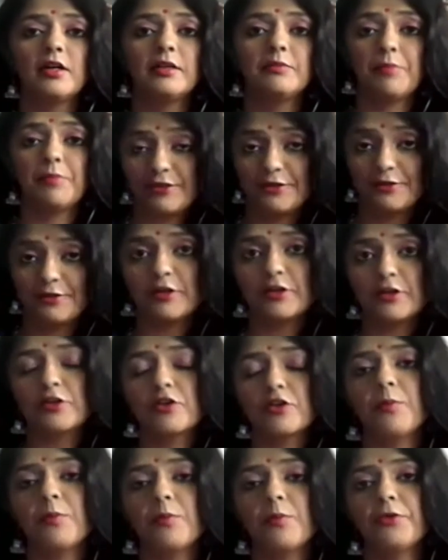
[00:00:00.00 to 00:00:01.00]
by different
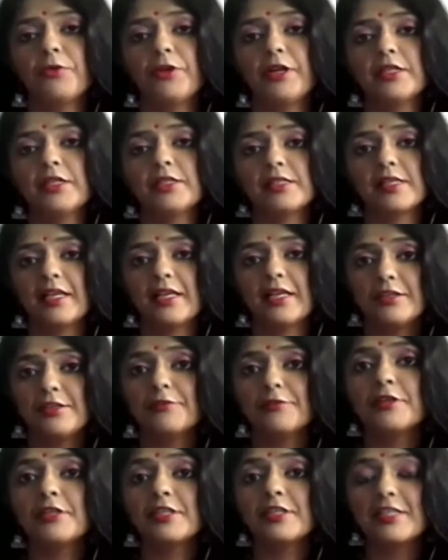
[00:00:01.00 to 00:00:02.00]
corporates in
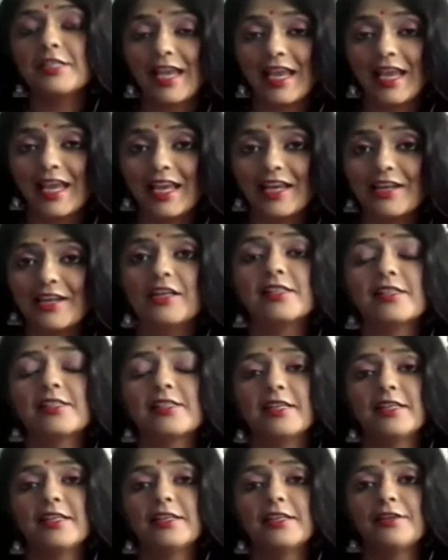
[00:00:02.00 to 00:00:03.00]
different areas,
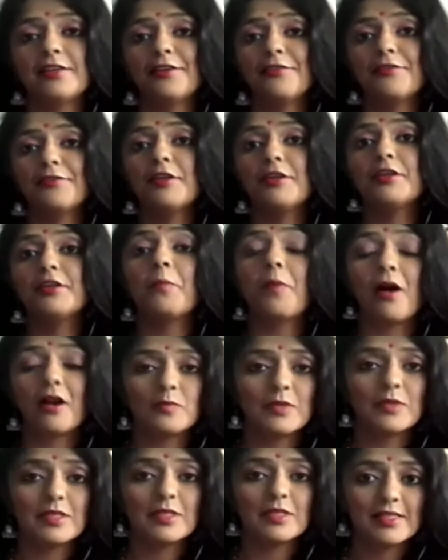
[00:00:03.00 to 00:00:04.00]
in different
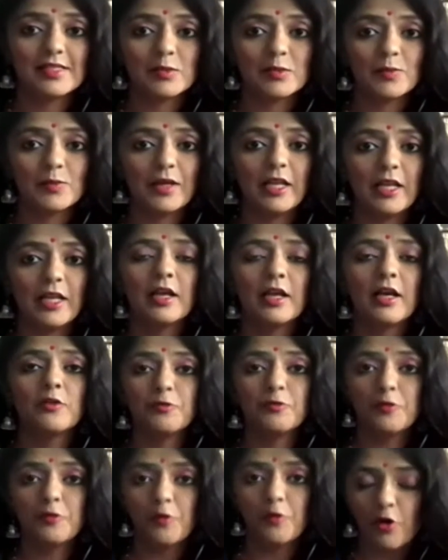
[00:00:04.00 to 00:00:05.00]
departments as well,
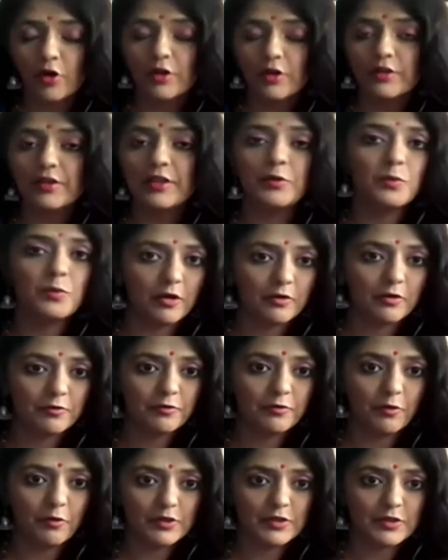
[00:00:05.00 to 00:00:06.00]
for the
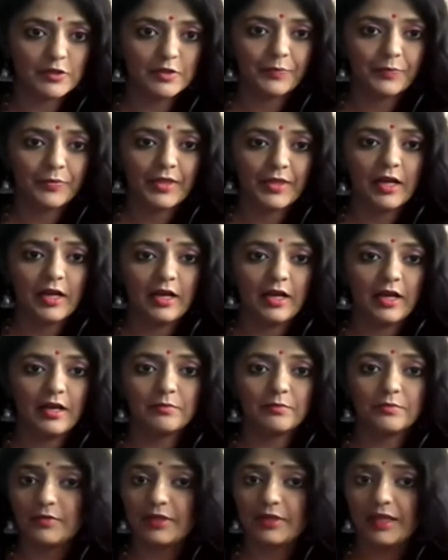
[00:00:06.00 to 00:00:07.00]
workforce.
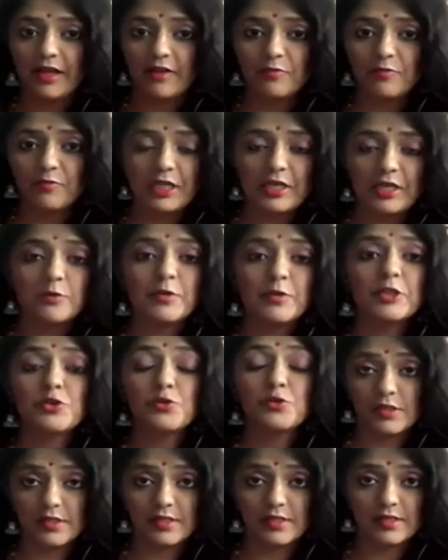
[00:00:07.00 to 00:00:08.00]
There have been
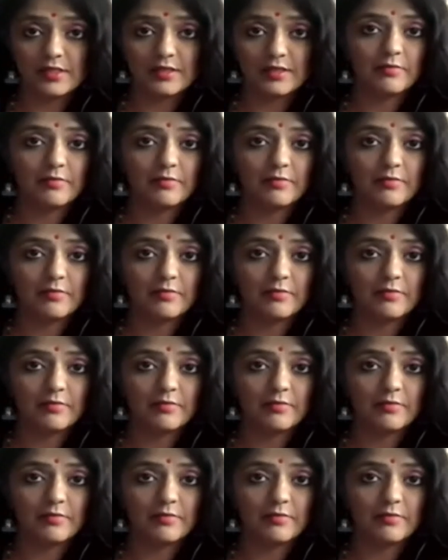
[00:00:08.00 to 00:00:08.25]
individuals,